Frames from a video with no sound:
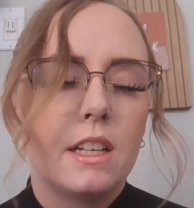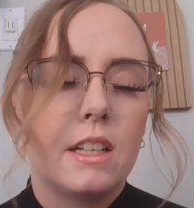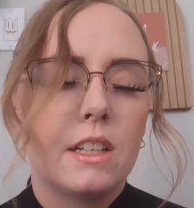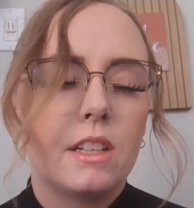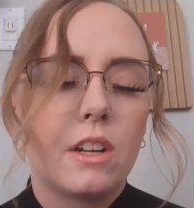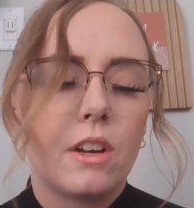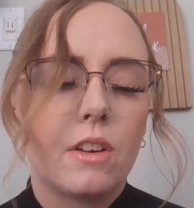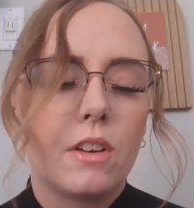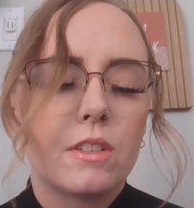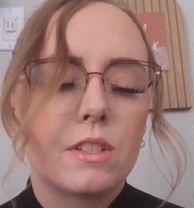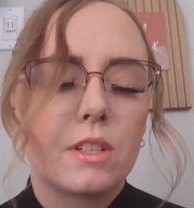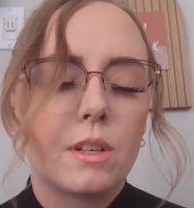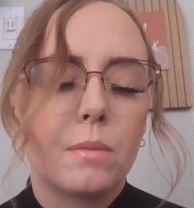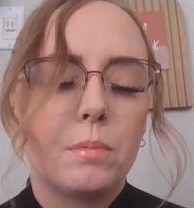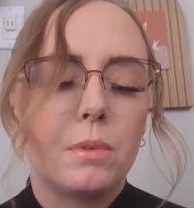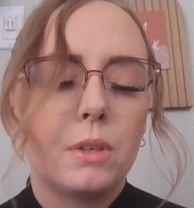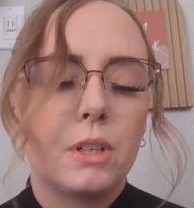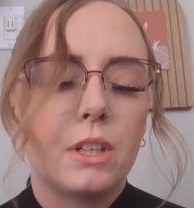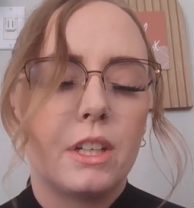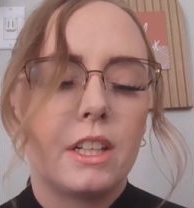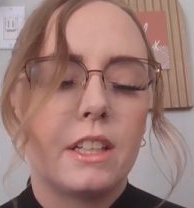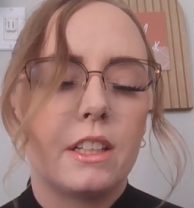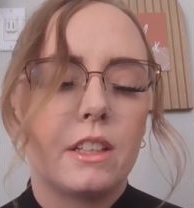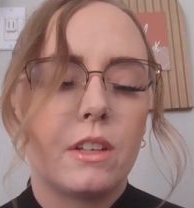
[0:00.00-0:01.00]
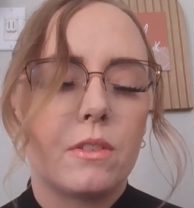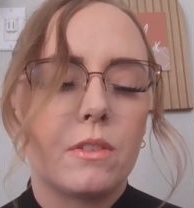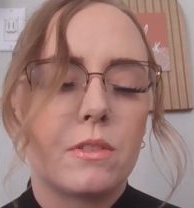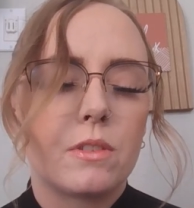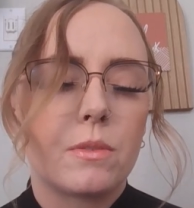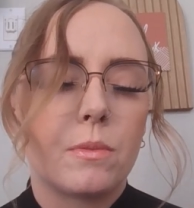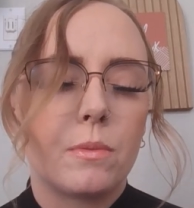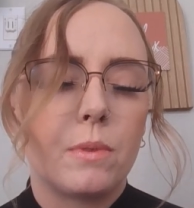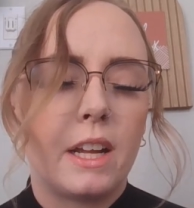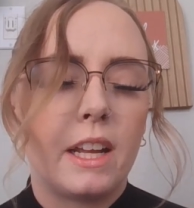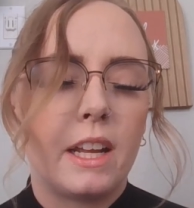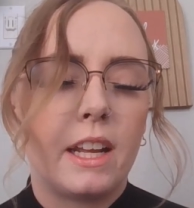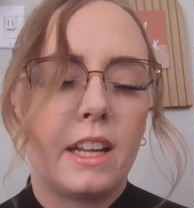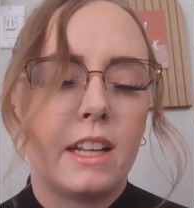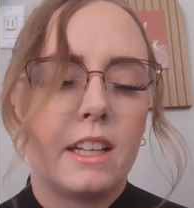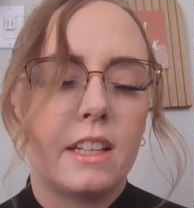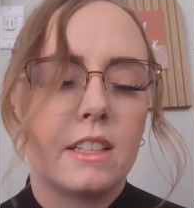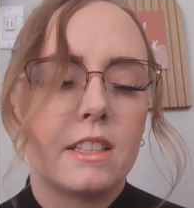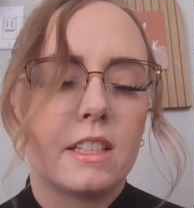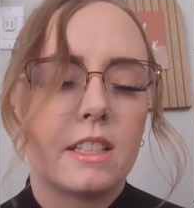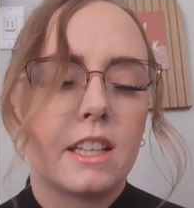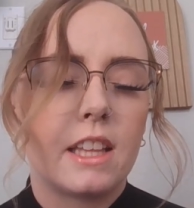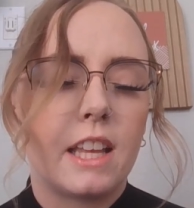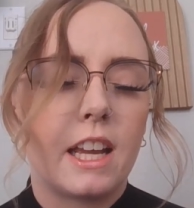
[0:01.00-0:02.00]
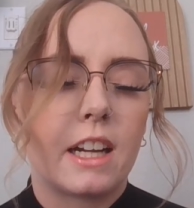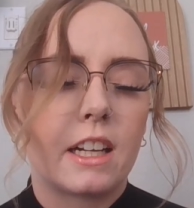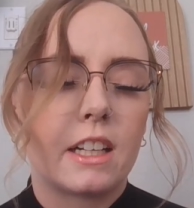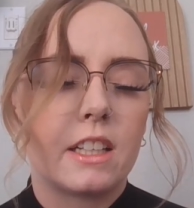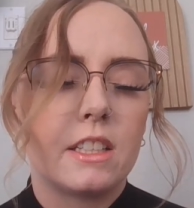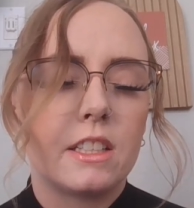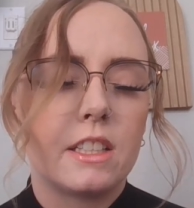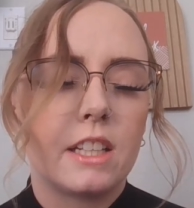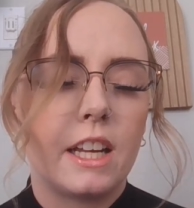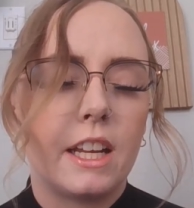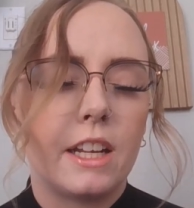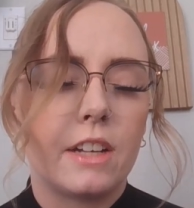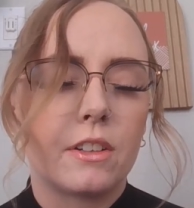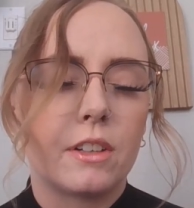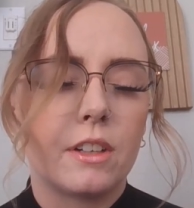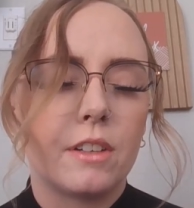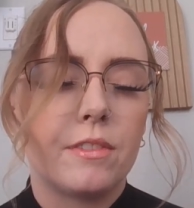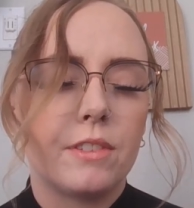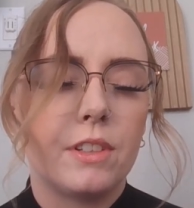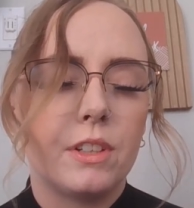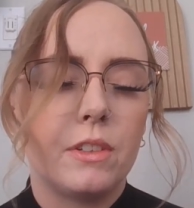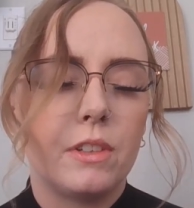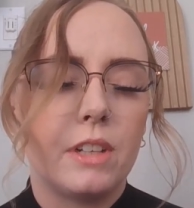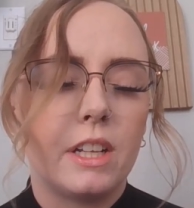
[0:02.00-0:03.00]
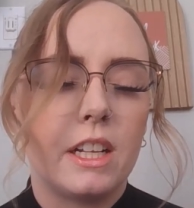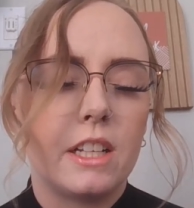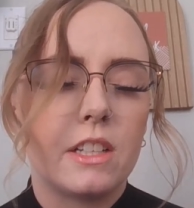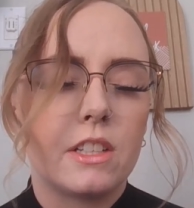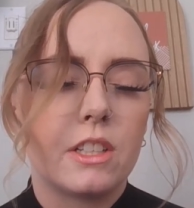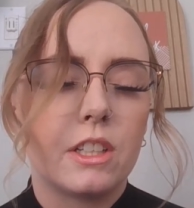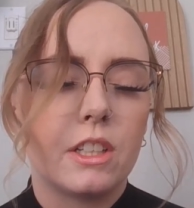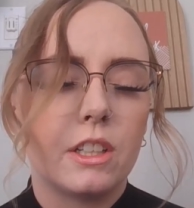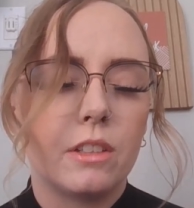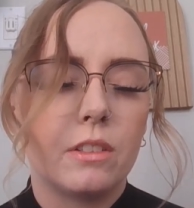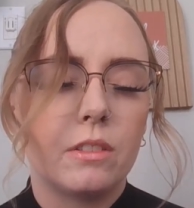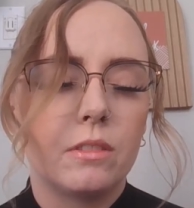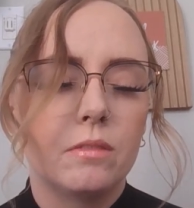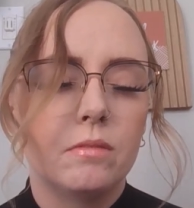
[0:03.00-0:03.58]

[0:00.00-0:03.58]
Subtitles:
and also putting those away into that container if you need to.